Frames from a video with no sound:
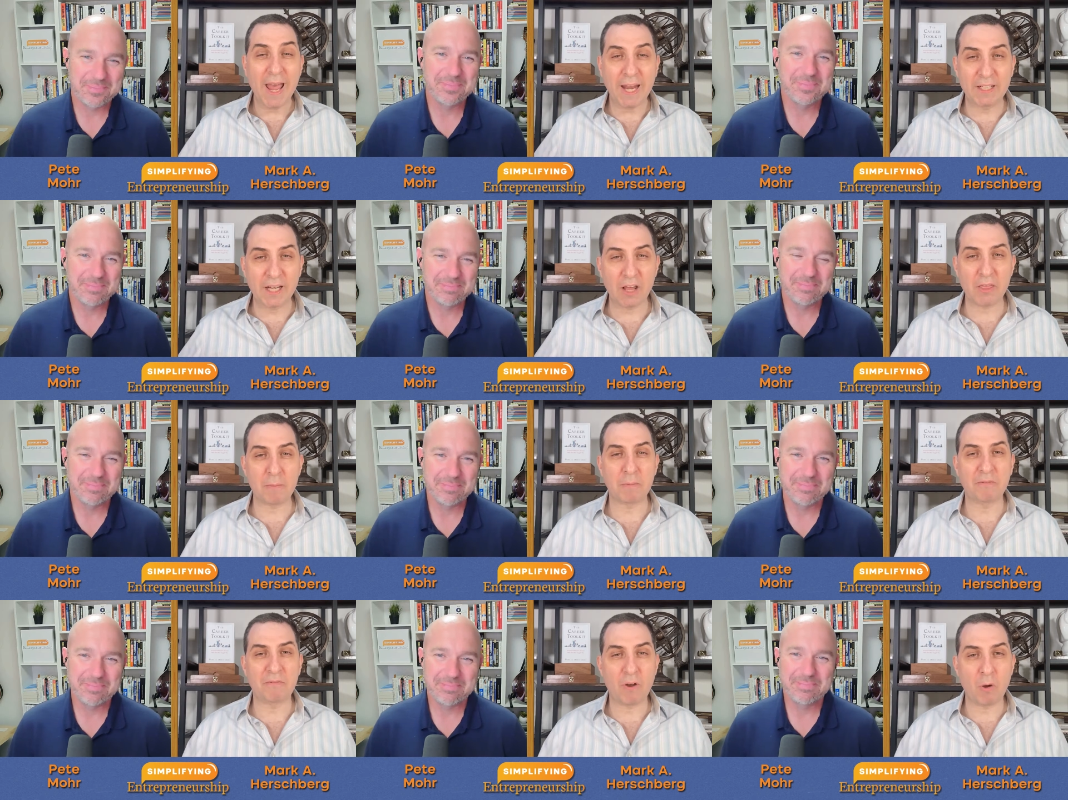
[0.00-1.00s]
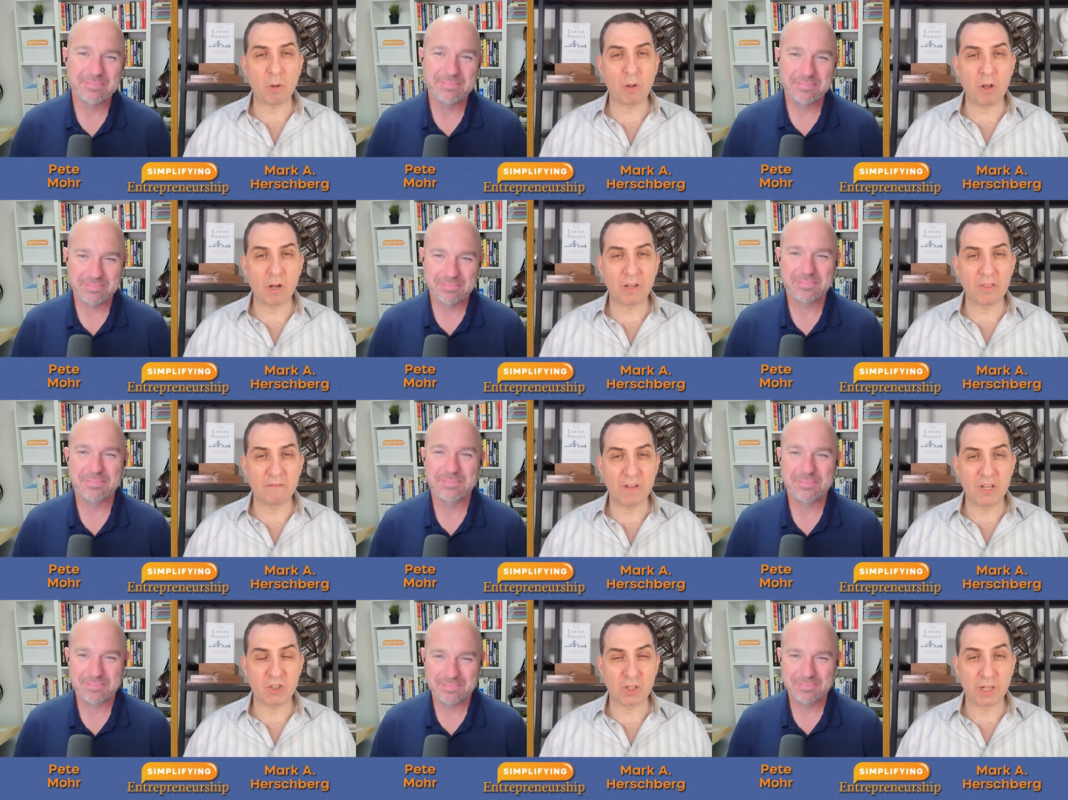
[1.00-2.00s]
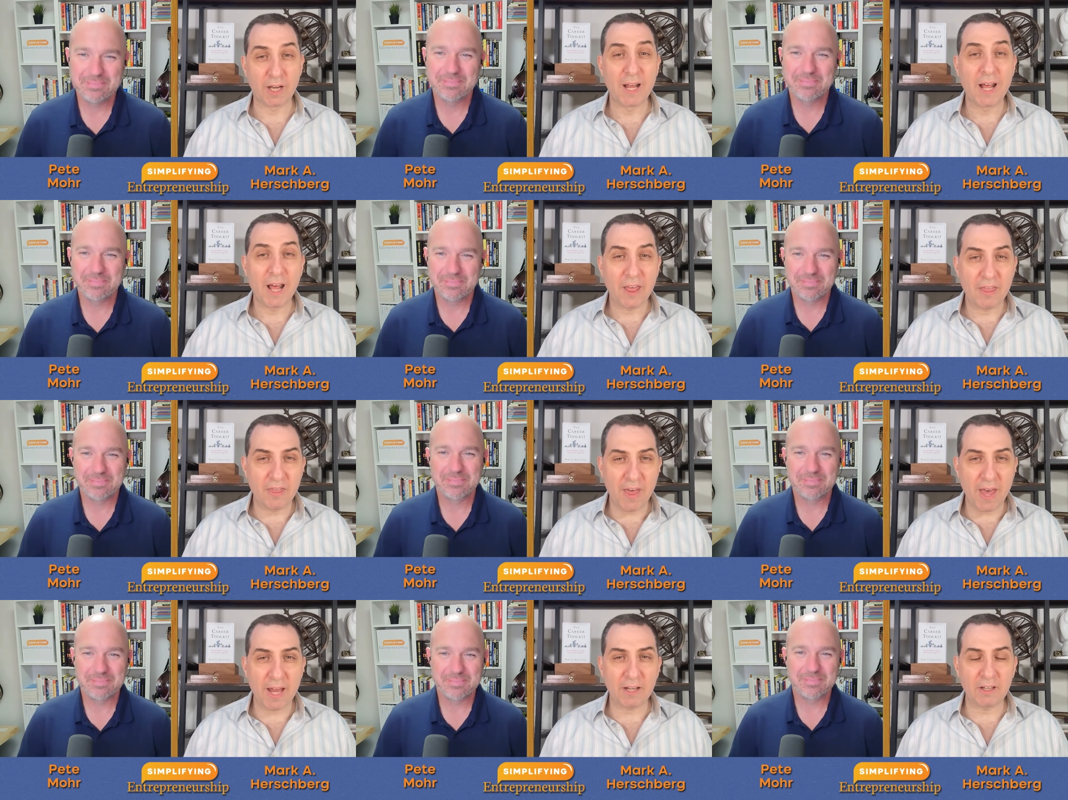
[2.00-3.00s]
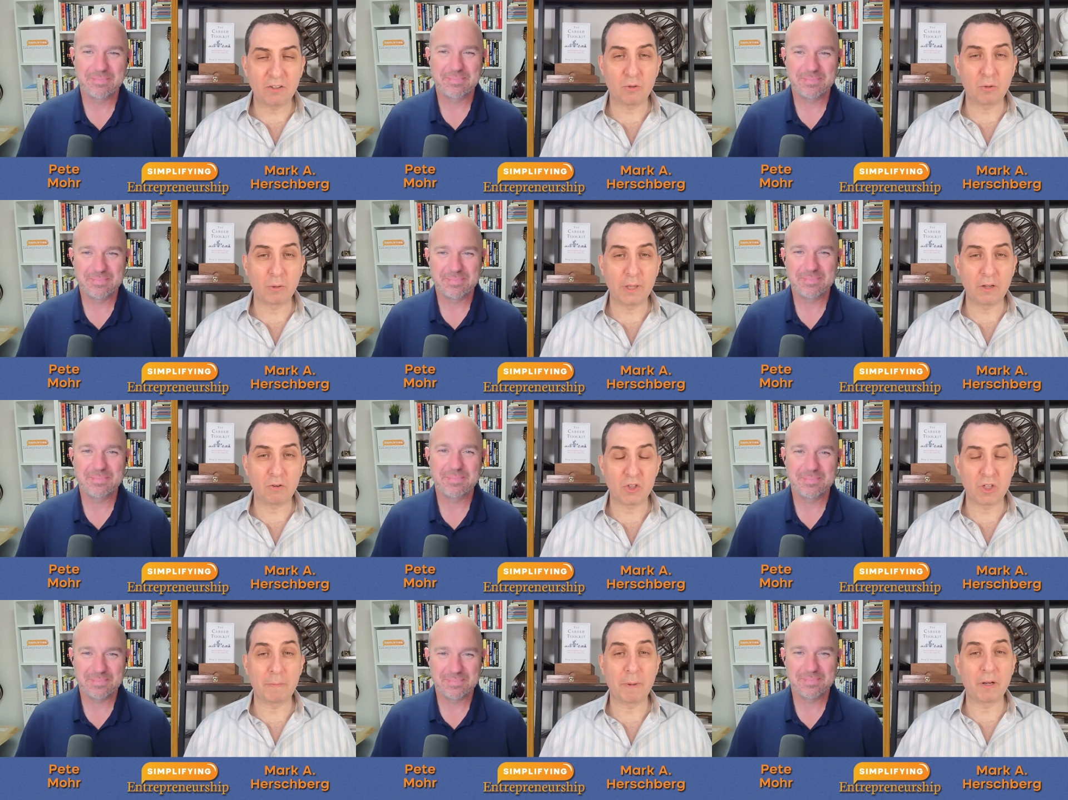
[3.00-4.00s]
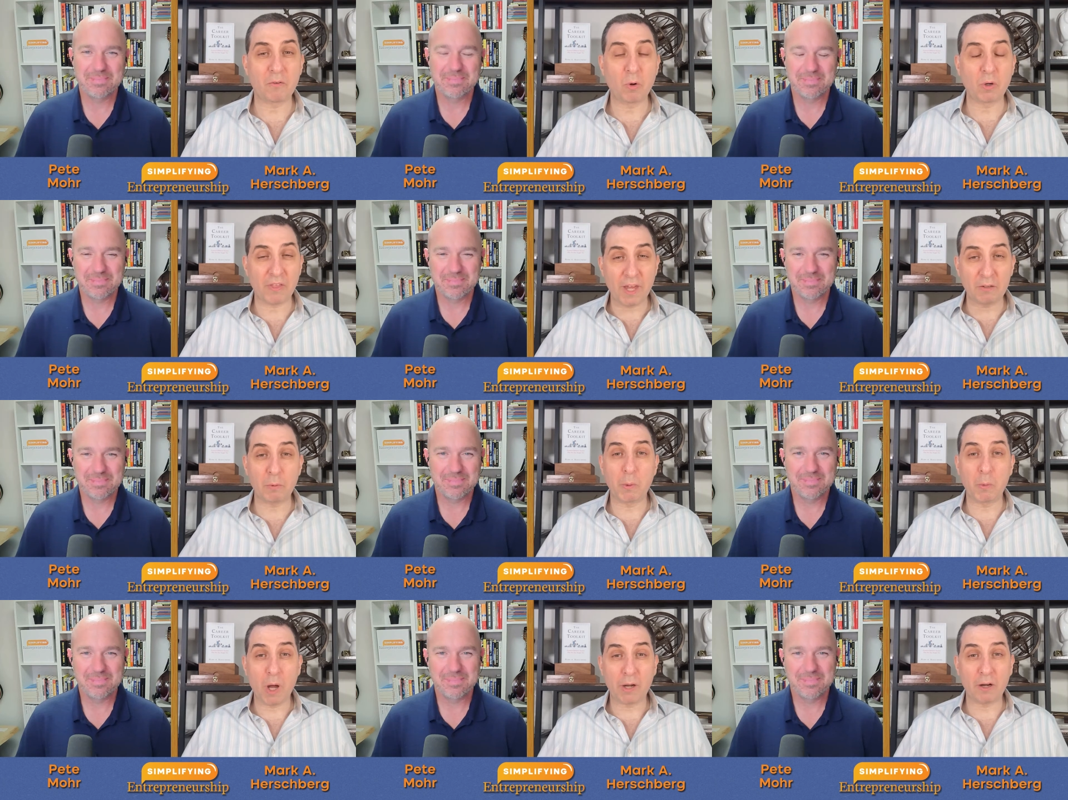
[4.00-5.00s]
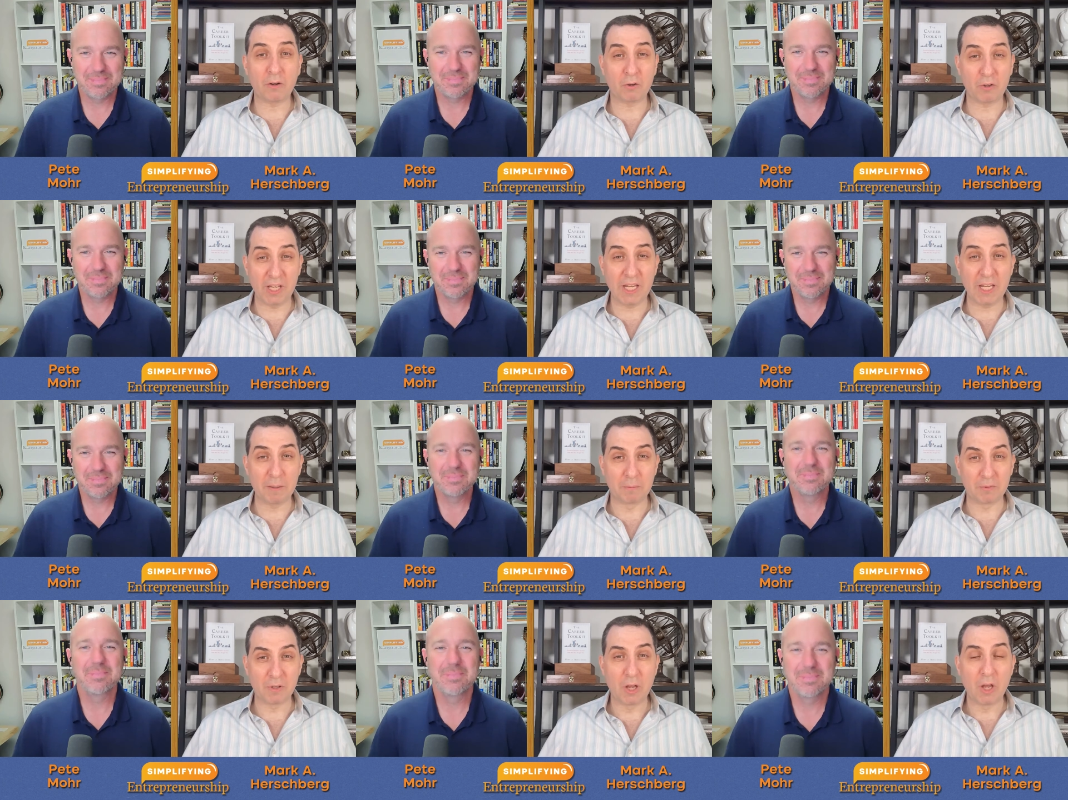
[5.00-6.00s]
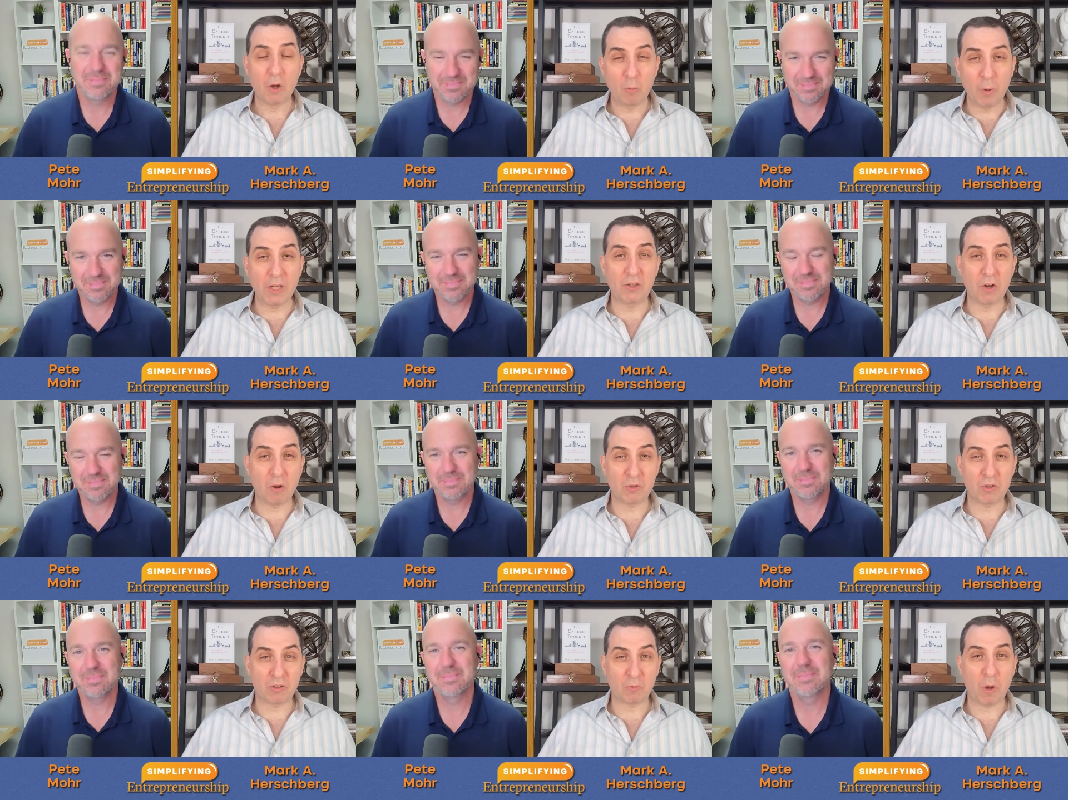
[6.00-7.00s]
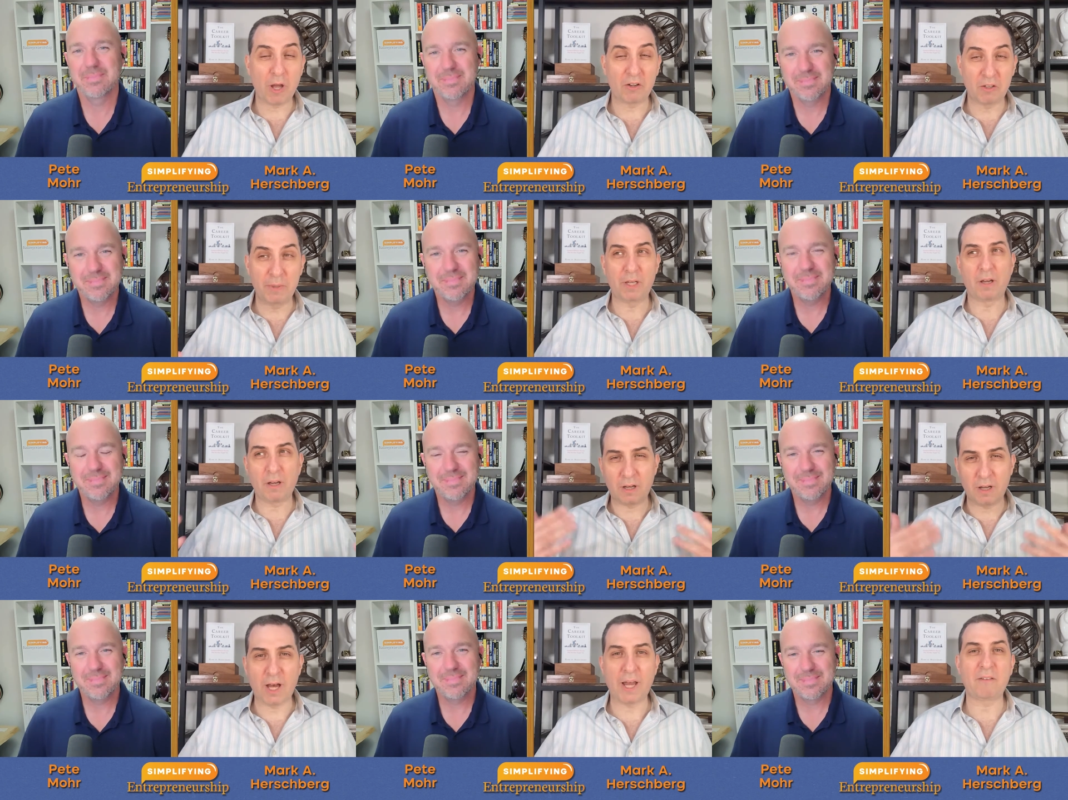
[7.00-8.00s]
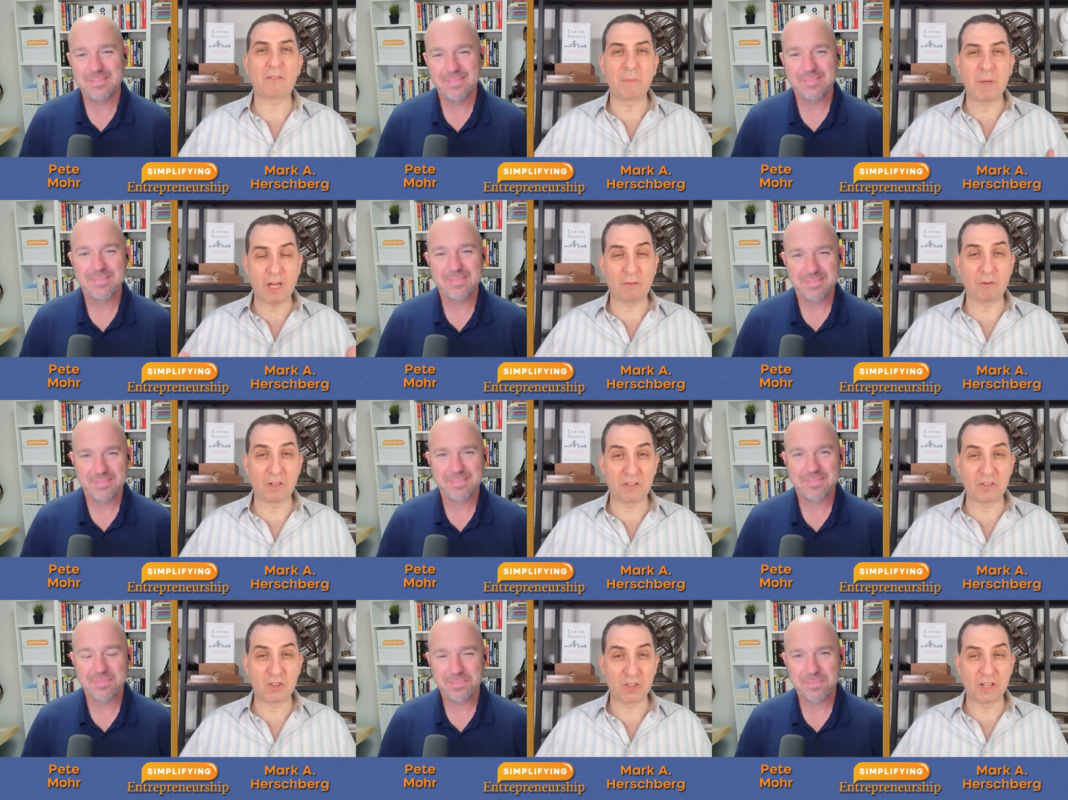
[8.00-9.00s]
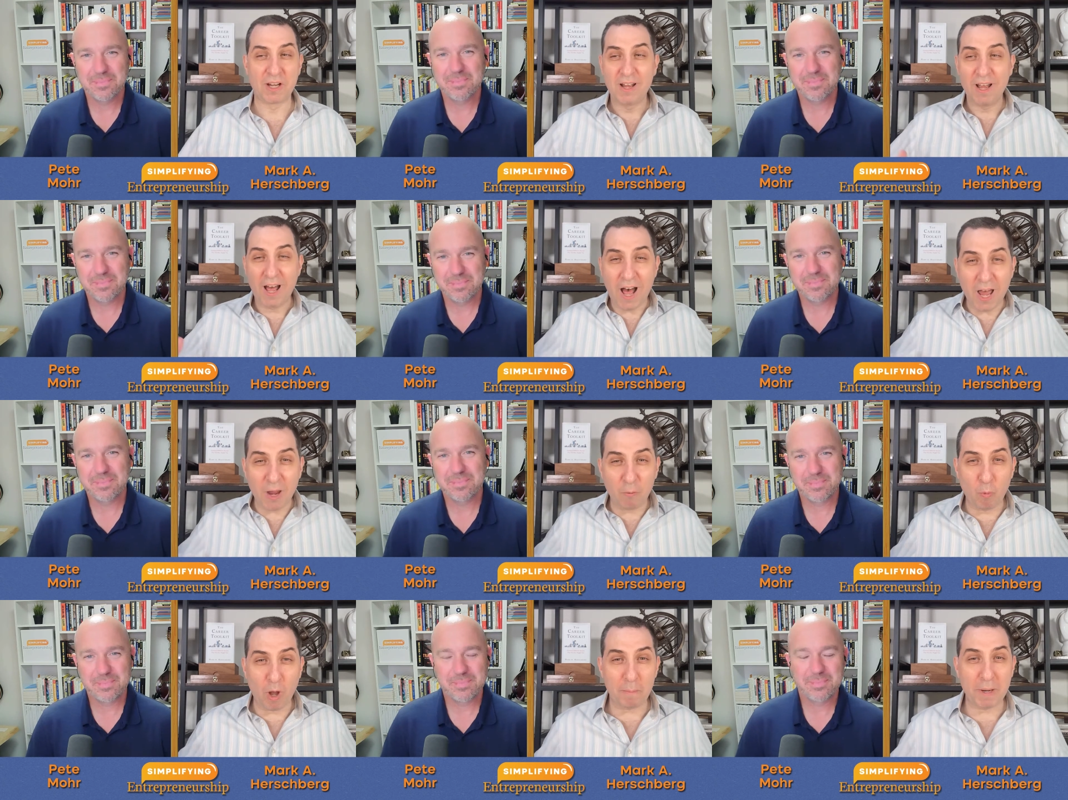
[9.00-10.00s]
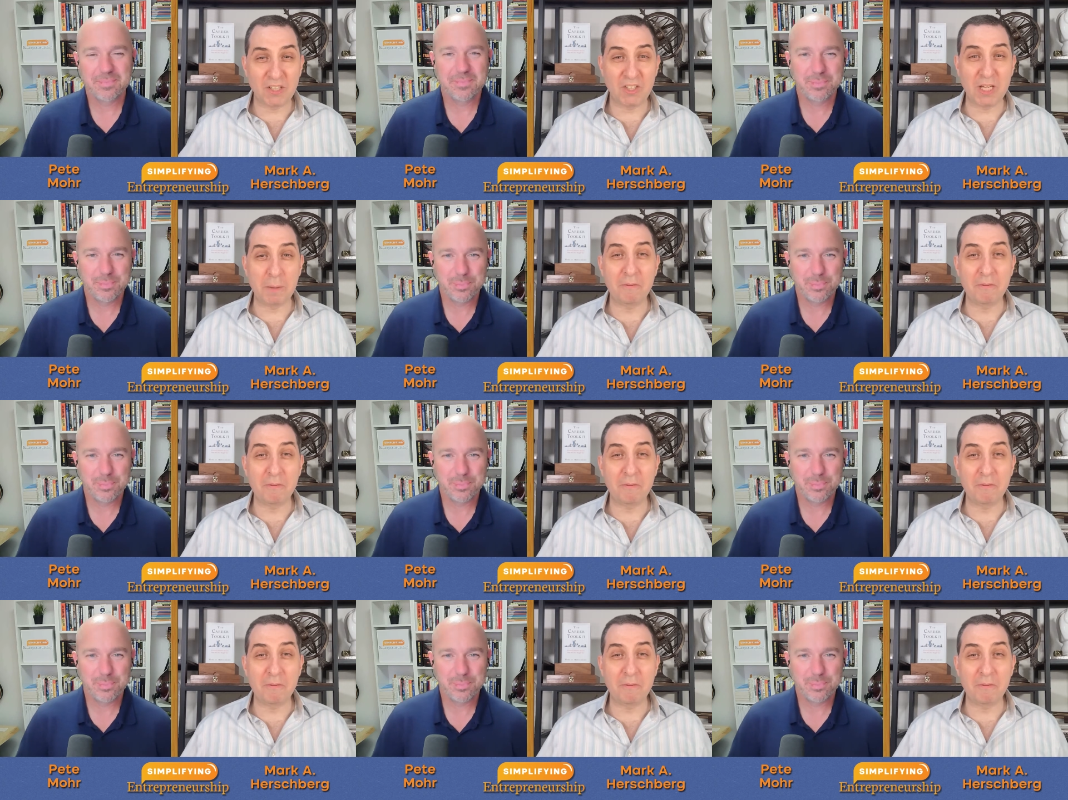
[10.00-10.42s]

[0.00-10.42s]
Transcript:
Speaker 1: and got them to follow along in the vision. That is true leadership. And of course, that's what we want on our teams. We don't just want to be, oh, I have to make every decision. I want my team